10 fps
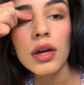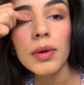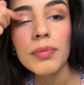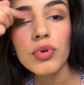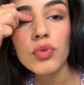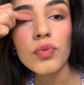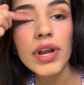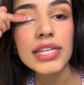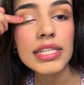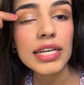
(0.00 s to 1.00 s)

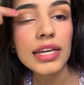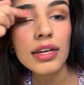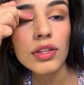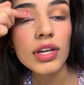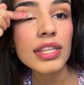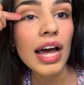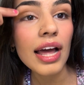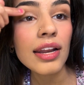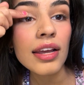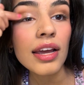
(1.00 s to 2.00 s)
pretty. Look at
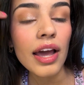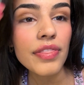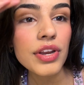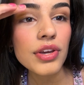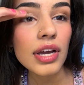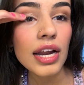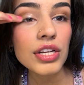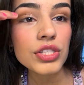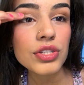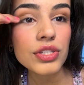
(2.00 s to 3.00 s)
that. And then you can kind
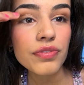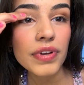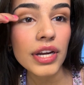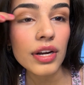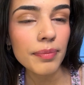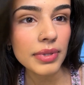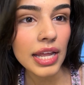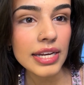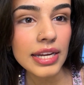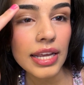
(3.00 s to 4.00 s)
of just use your finger to
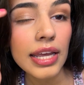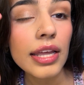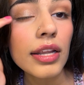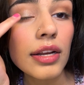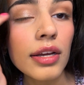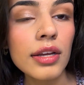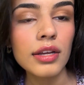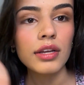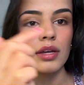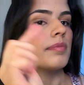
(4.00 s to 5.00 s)
blend it in.
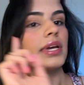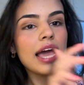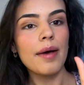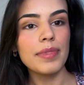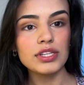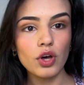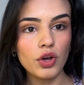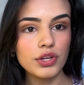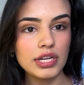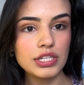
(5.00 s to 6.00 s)
But yeah, that's all
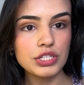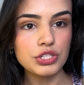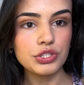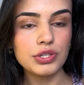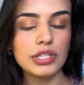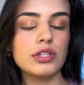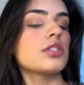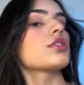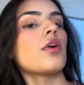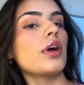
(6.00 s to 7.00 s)
you need to do. It looks
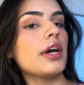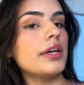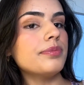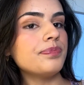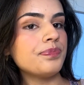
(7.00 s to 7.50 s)
so good.